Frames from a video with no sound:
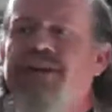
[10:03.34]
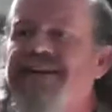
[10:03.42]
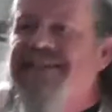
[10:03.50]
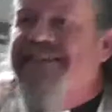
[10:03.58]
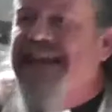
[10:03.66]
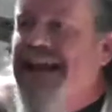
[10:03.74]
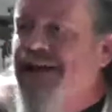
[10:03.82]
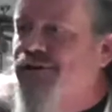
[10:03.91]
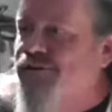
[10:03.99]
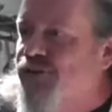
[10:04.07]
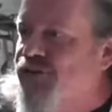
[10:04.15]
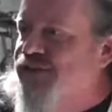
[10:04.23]
were the
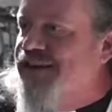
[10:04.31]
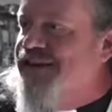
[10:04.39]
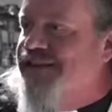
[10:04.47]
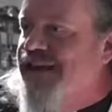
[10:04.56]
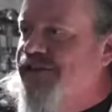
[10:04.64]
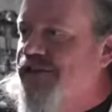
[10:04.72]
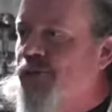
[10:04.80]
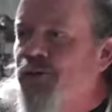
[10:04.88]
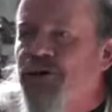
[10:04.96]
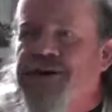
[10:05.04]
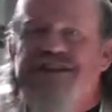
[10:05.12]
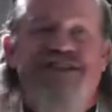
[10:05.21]
standard for success in the world.